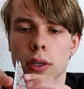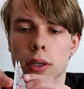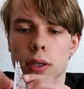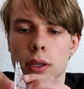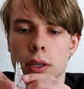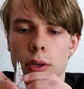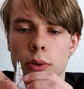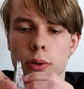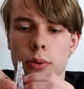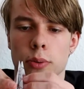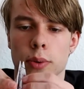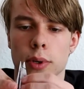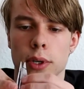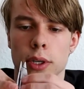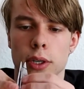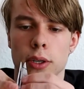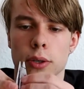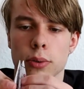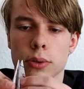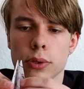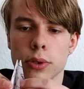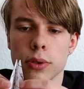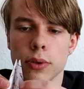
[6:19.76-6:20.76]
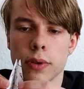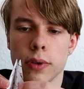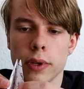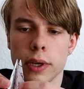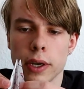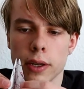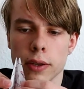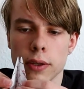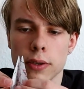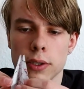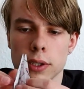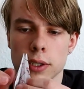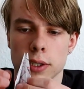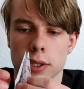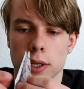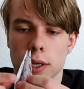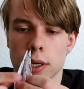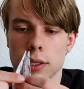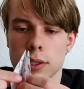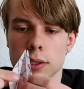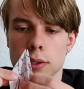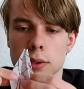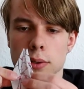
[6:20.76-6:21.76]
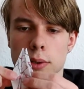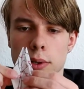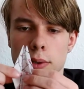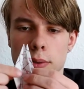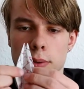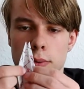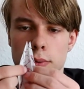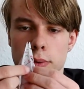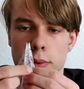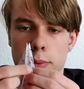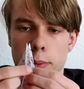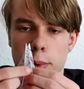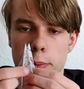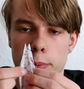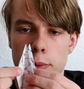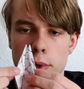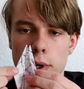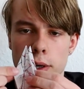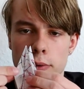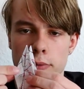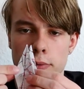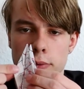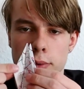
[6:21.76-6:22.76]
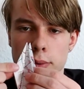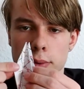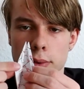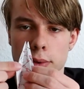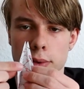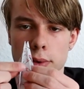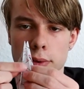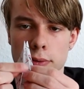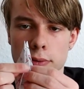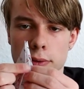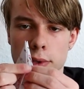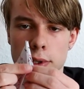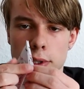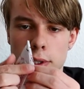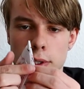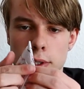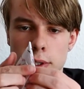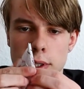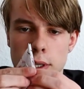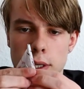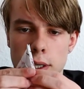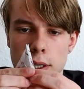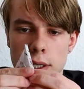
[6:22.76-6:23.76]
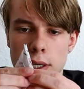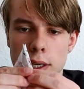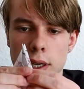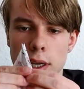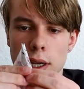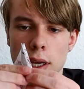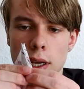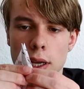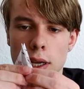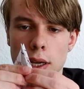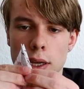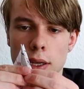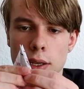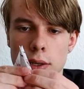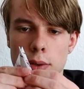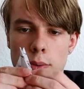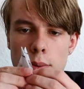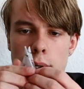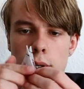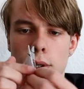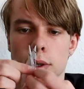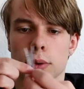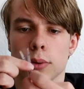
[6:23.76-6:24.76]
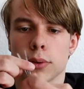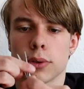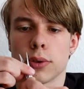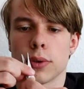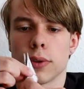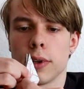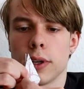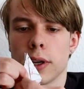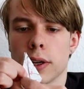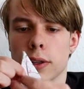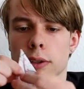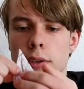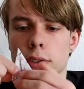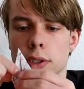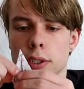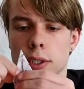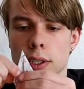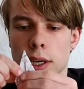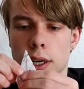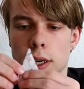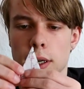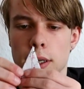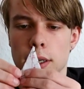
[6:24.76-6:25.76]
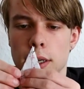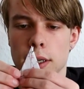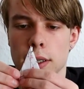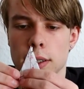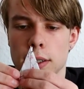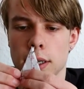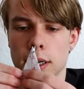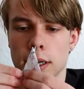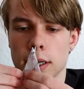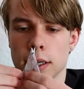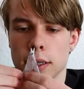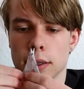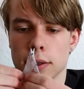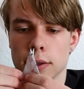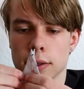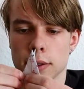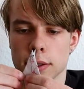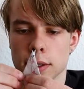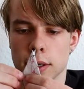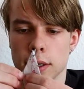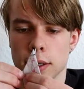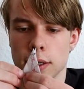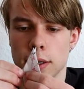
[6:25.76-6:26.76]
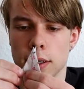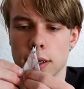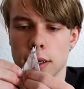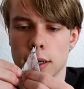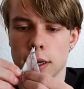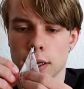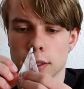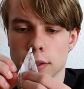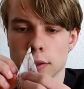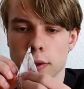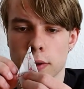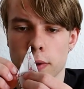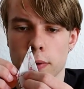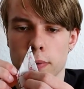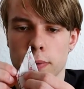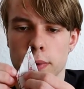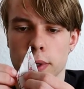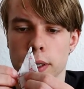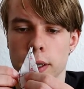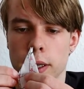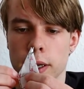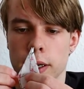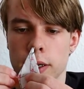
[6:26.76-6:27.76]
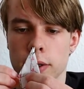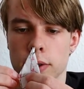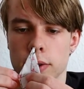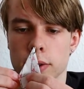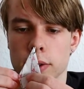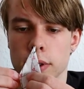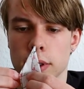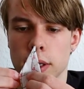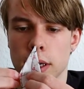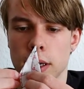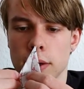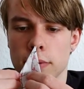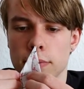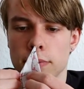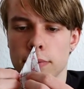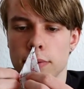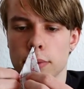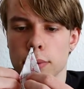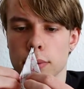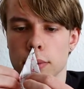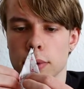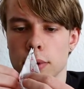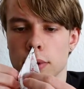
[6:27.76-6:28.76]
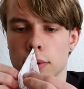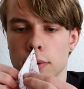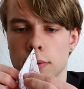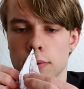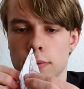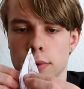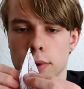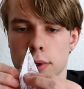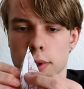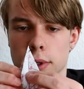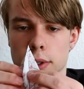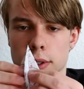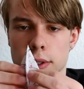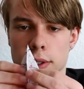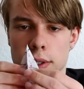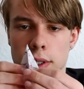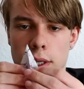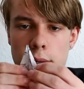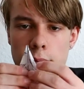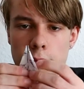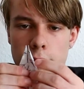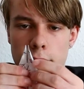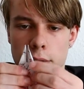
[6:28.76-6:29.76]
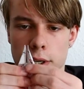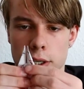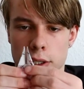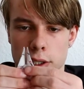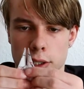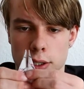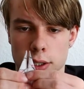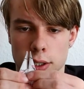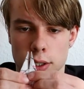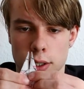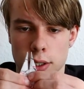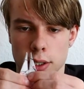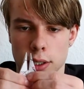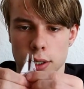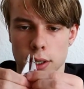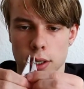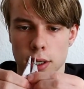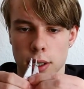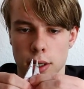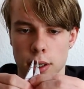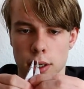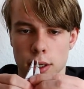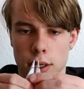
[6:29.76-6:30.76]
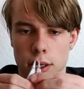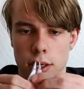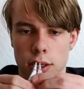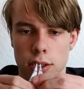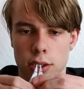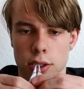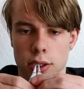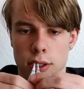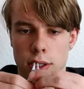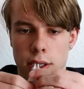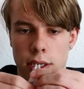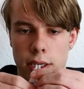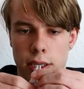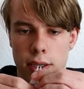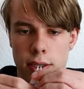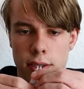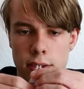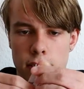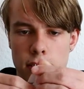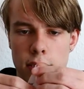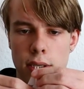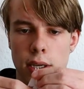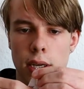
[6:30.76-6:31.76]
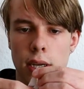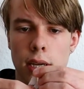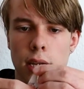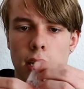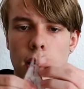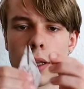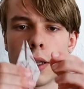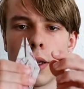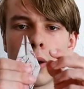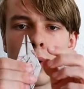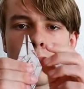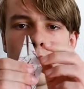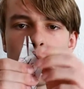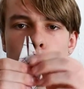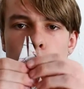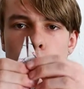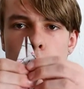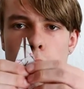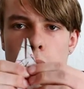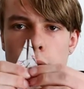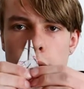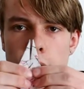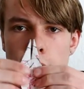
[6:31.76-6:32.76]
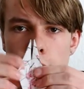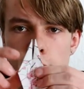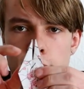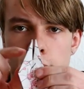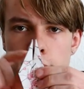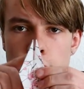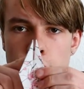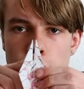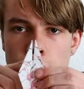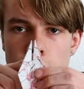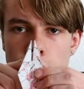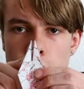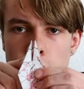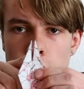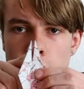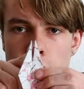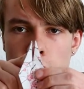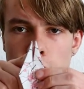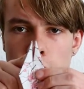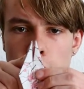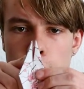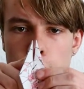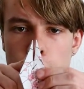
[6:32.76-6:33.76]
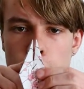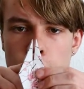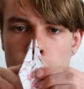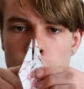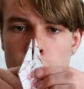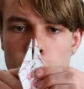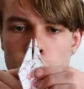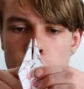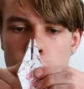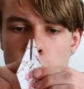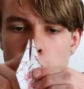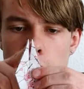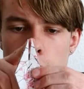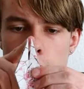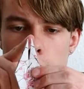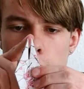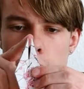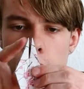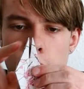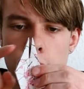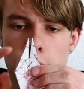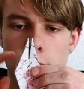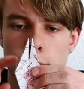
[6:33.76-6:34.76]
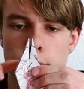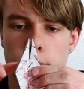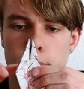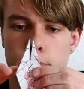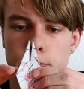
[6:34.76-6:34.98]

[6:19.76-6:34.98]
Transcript: Now you want to go to the other side, so remember I folded over this side. You want to go to the other side and take the side that has 3 layers and fold it over in the same fashion, just like this. And now you should have a little gap at the top here.